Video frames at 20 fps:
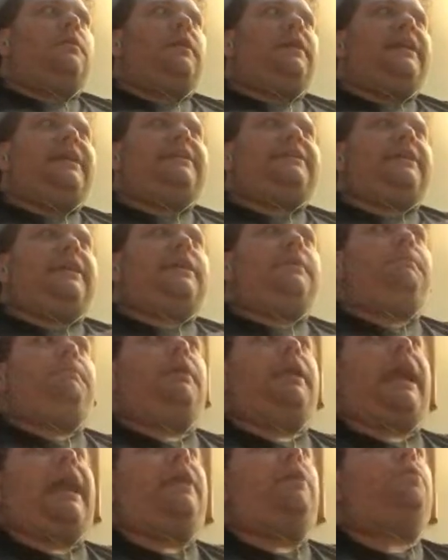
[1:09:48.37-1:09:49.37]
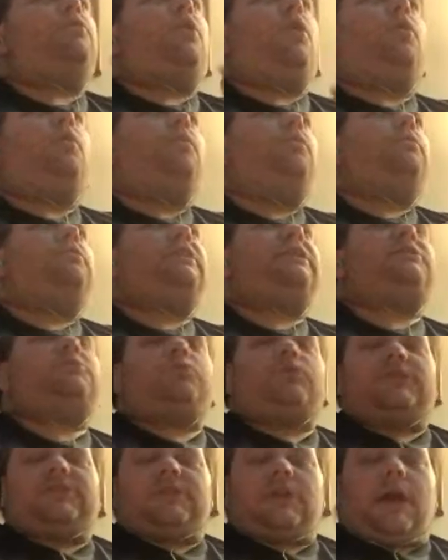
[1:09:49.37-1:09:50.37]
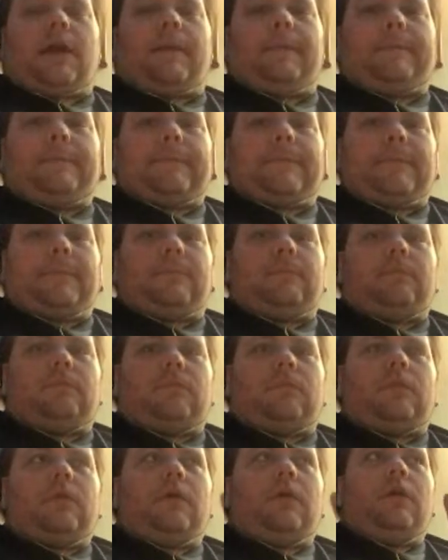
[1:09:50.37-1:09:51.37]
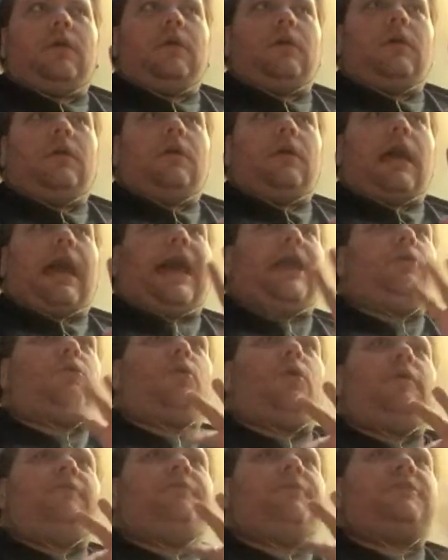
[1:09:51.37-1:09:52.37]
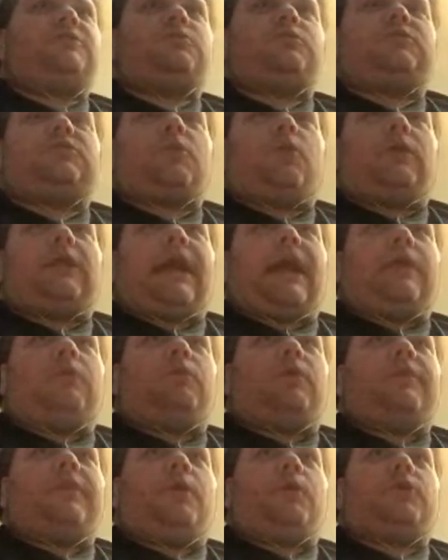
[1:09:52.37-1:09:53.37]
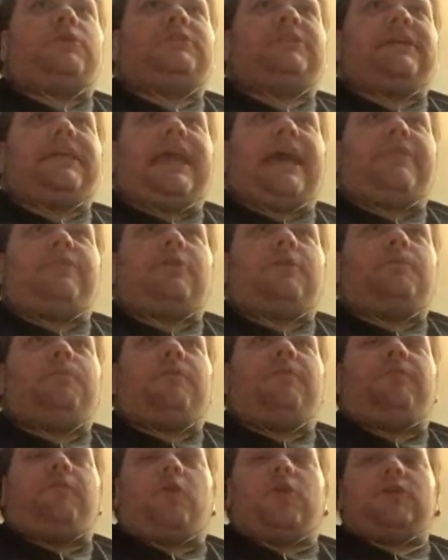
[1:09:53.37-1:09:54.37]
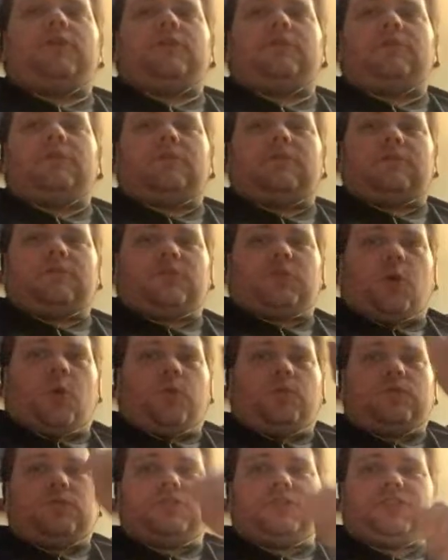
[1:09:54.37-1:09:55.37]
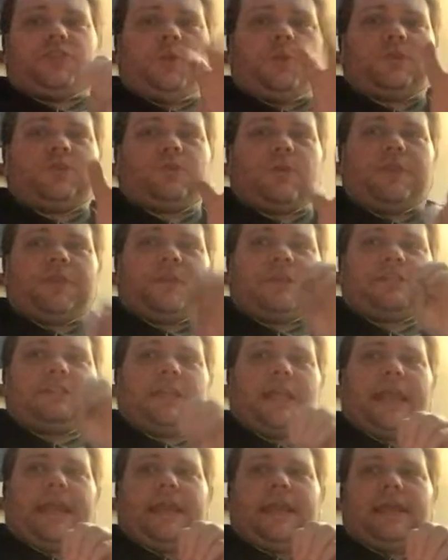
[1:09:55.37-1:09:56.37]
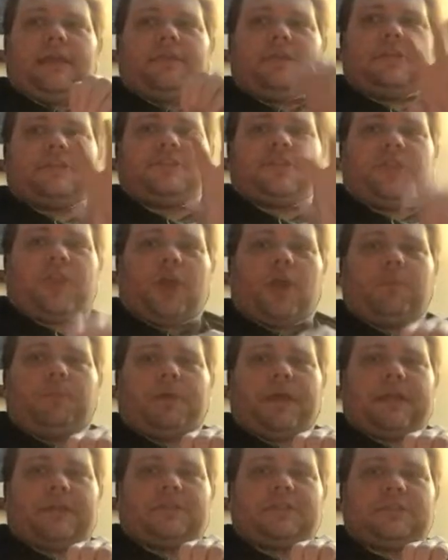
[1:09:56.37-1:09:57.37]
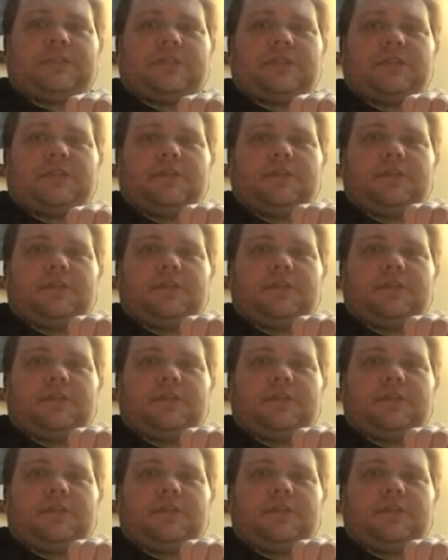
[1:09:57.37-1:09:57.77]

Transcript: He did, but I don't know. This was, I don't know if this was going on when they were together before. So she was with this lady, this therapist.